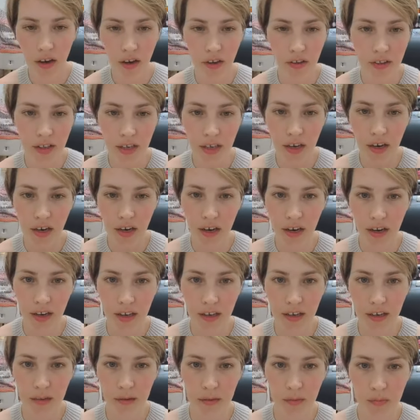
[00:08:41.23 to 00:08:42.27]
on the
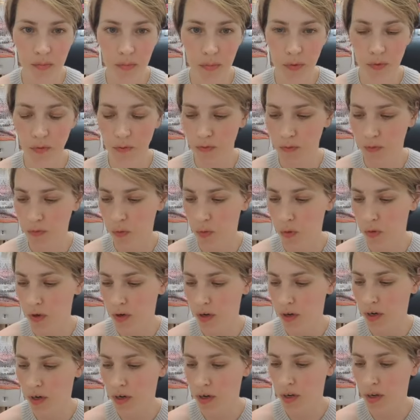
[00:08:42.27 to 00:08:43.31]
cardigan
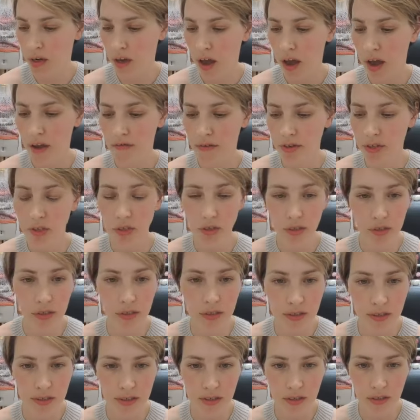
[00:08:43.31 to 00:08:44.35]
before I
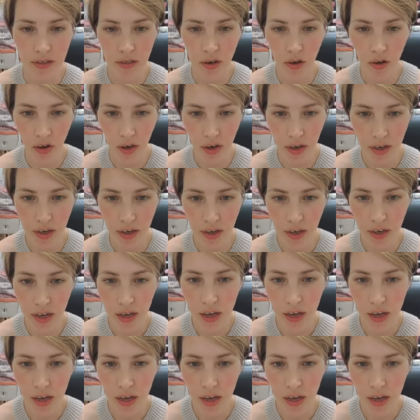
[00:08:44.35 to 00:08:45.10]
return to the sock.